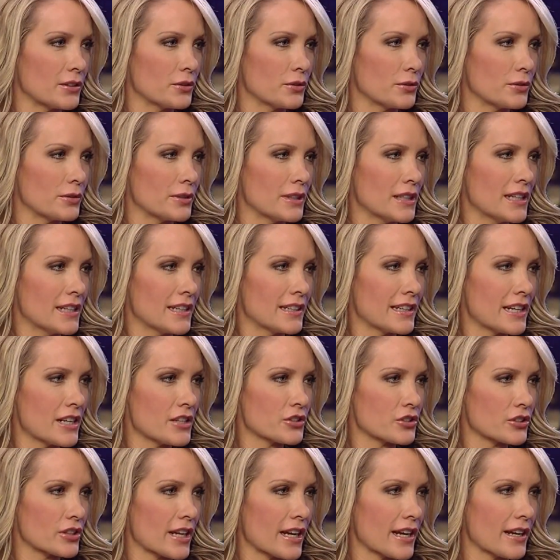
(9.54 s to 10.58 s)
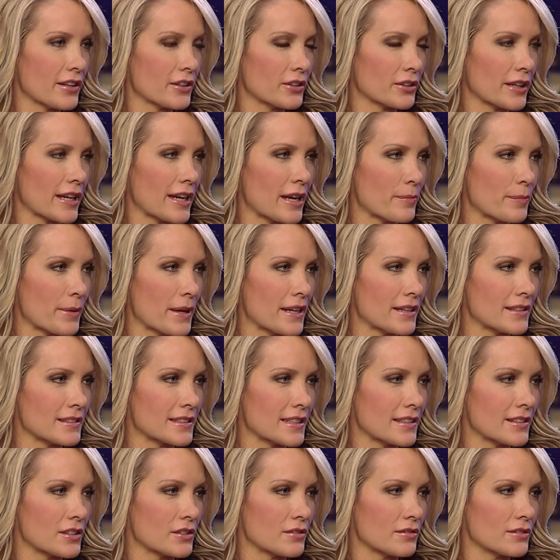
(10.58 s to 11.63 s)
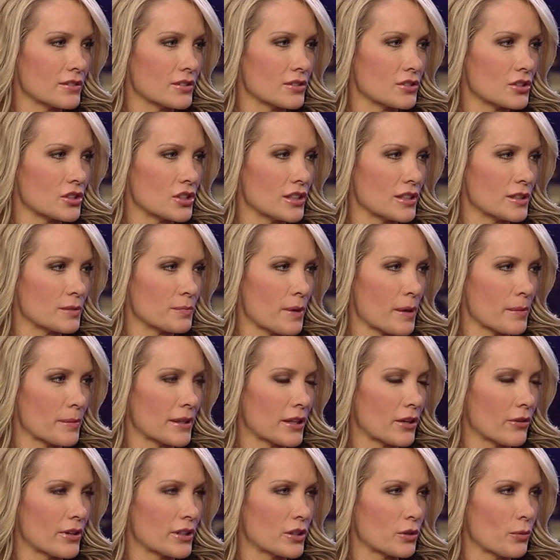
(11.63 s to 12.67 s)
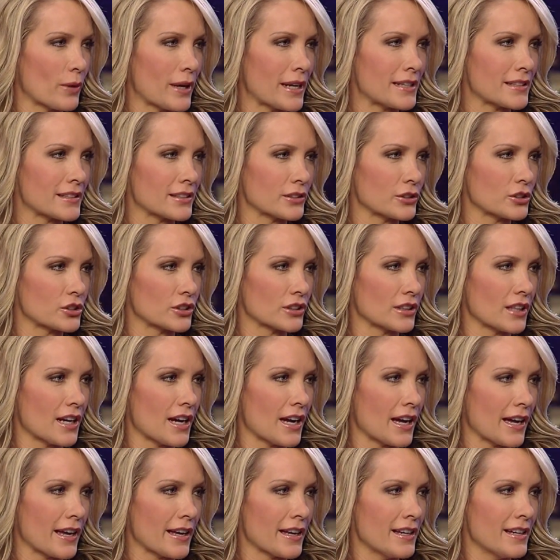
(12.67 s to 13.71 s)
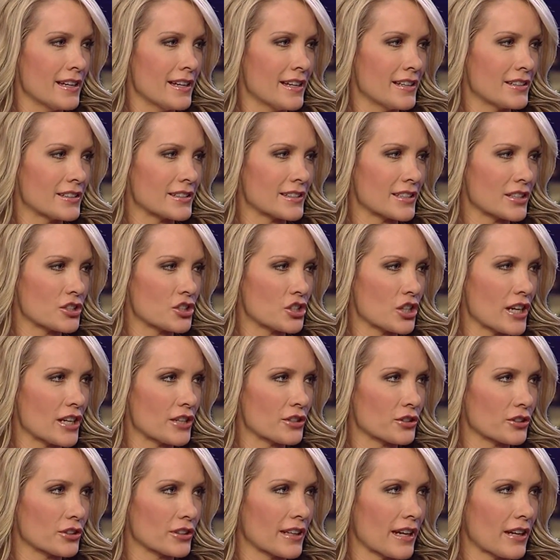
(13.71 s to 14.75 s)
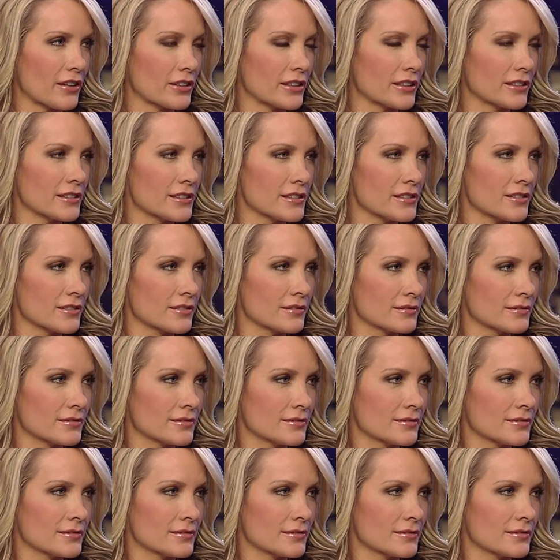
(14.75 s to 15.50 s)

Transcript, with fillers: who yesterday her campaign said that she's probably going to wait until July. Does this change her calculus?